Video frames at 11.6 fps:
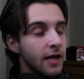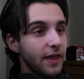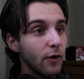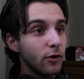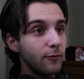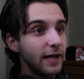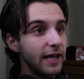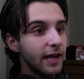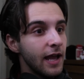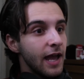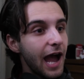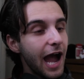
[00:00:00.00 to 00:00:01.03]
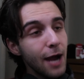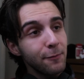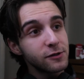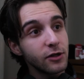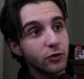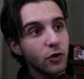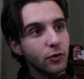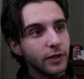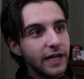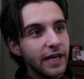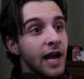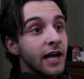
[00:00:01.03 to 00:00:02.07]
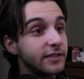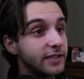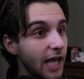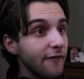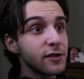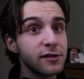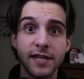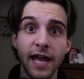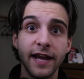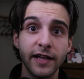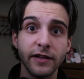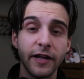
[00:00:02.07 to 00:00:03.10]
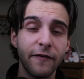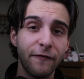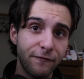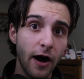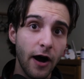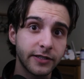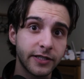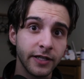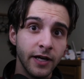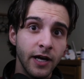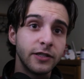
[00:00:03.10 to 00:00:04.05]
That would be absolutely devastatingly fucked